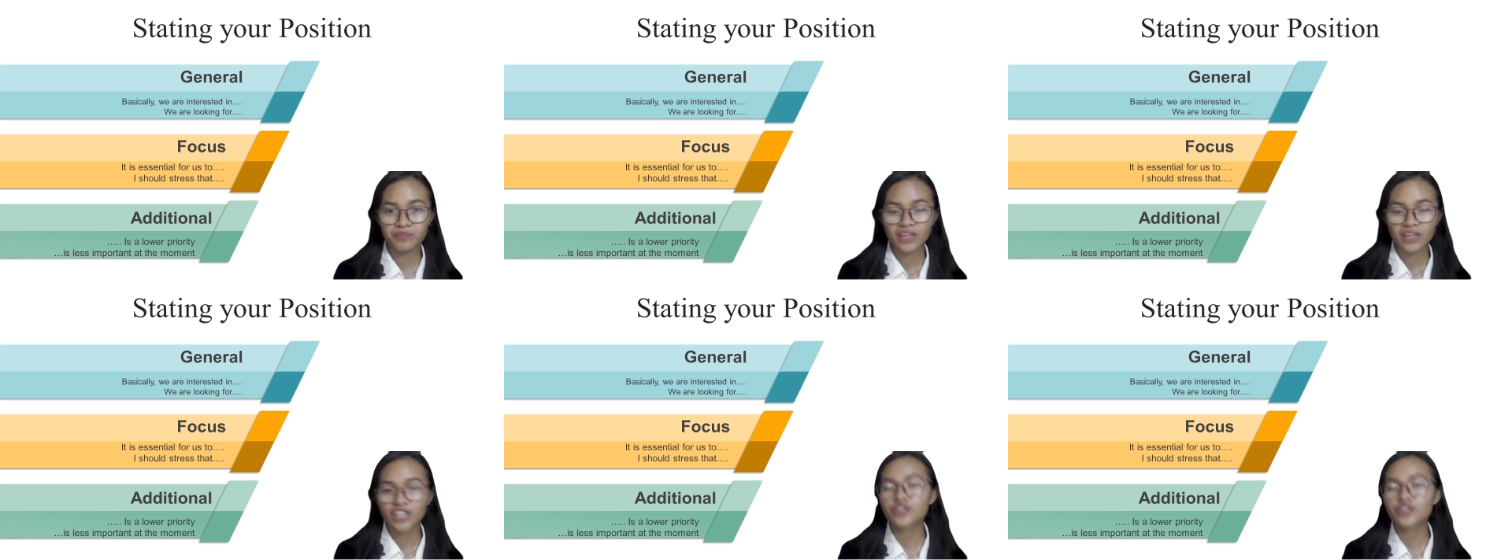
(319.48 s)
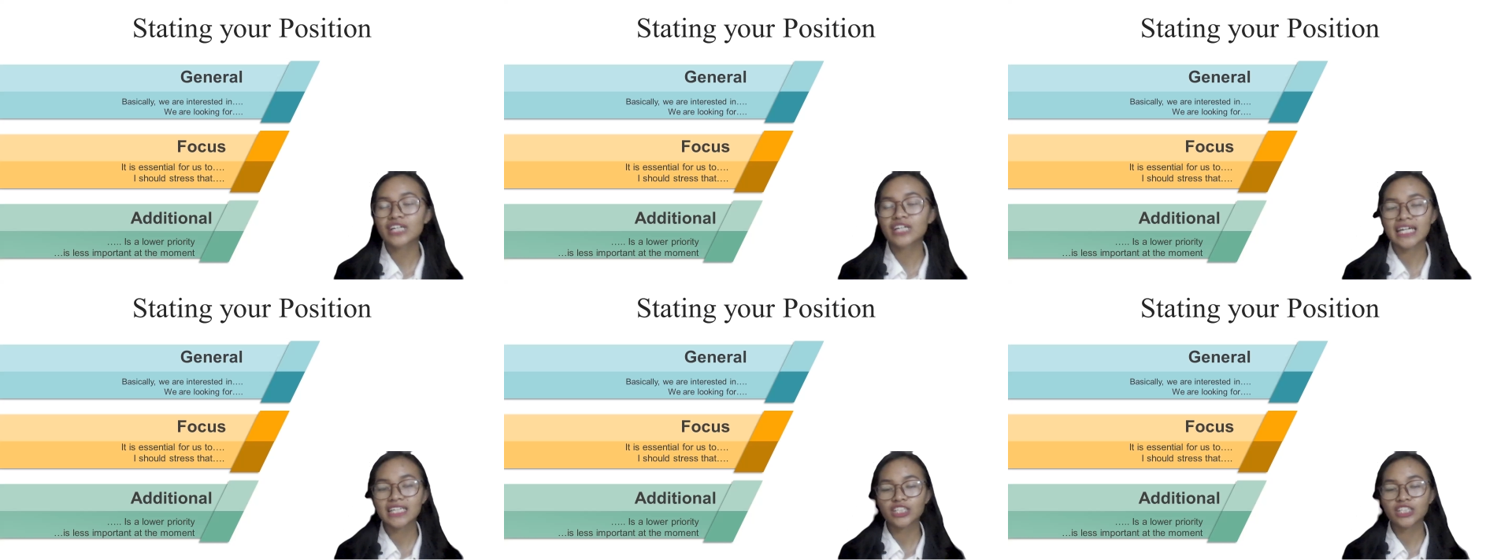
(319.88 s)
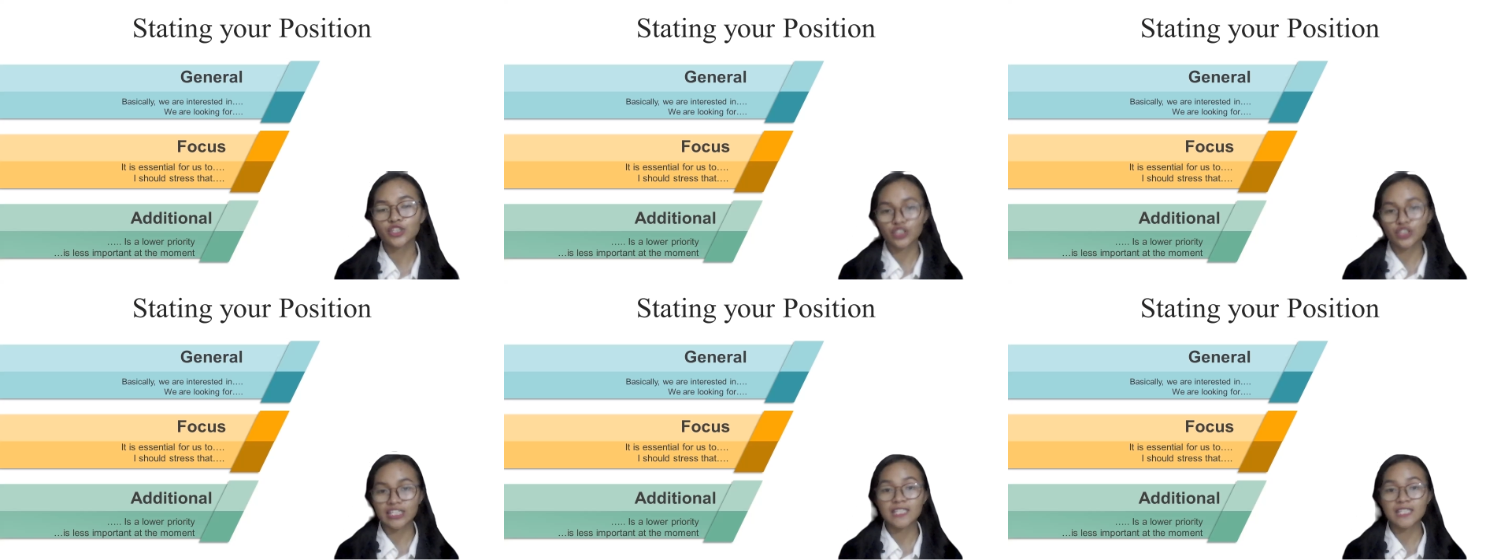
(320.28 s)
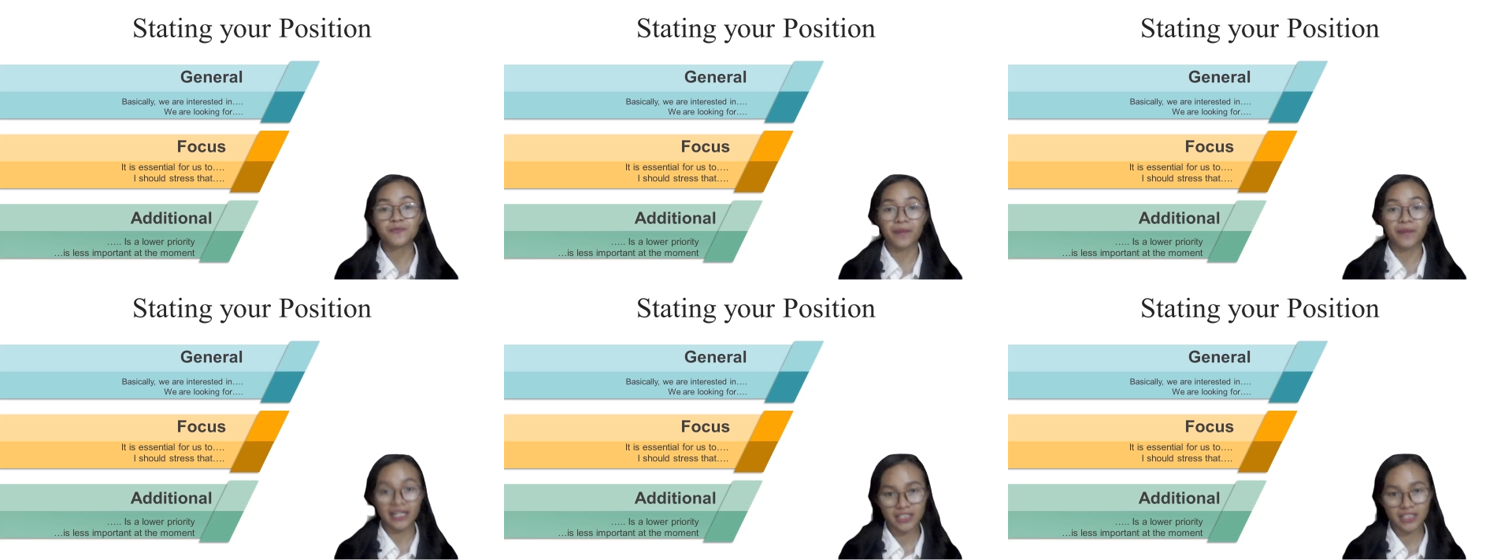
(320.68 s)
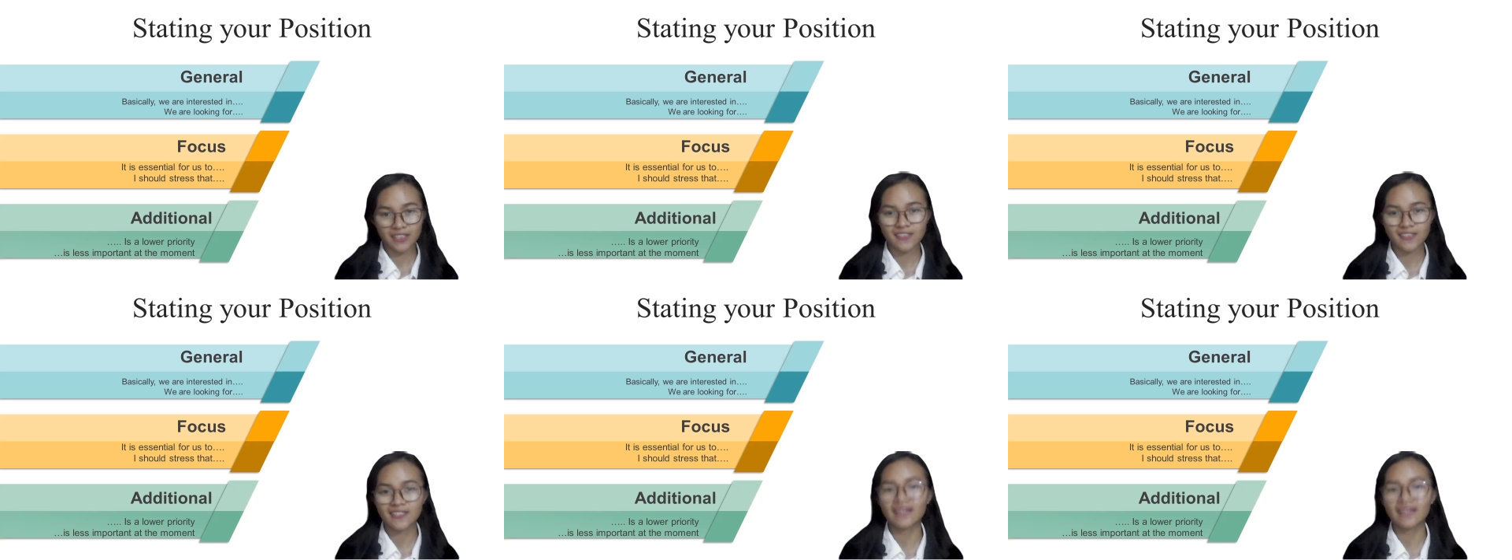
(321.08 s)
You can use the
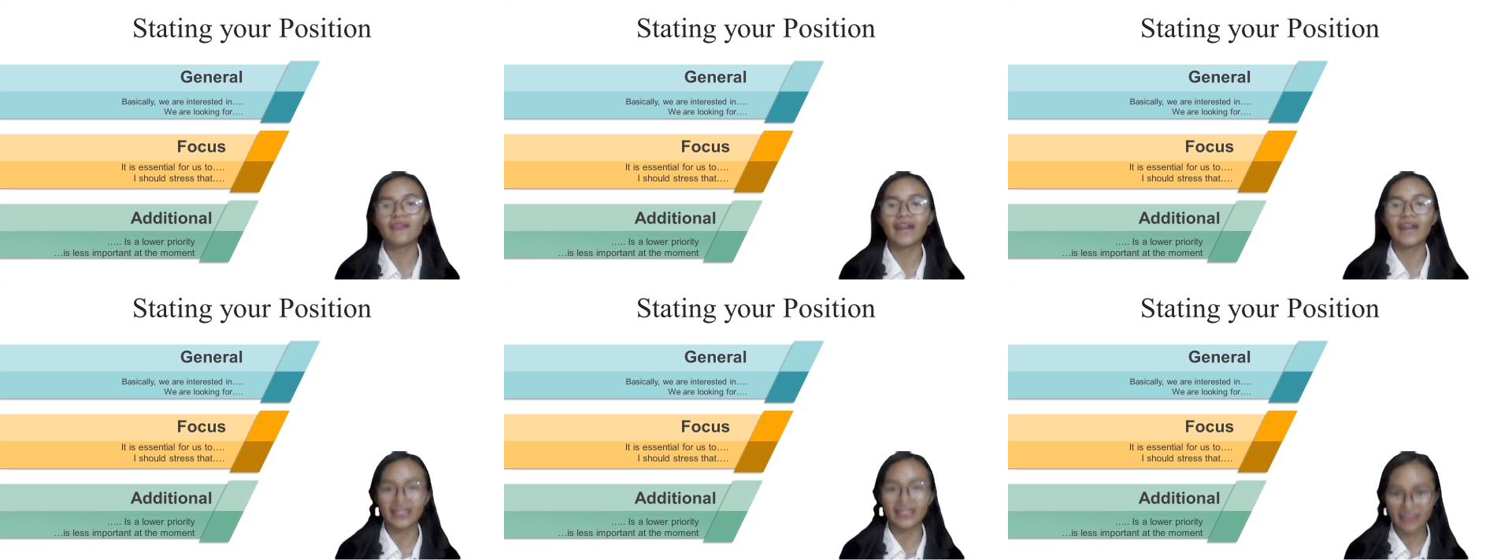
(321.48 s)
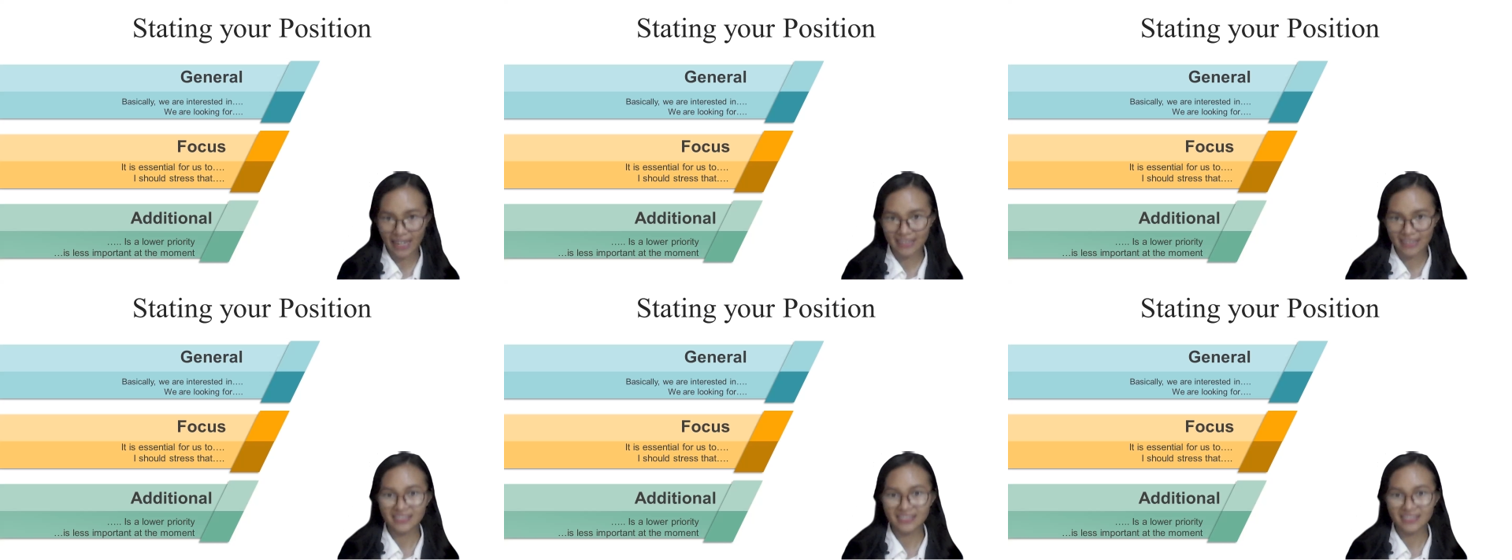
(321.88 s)
expressions like that.